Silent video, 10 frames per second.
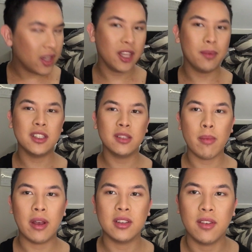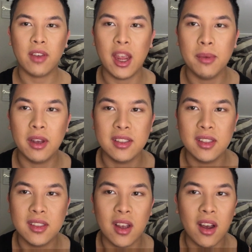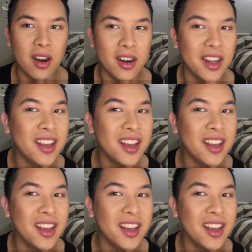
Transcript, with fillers: I think I'm gonna do my brows off camera because this is hard.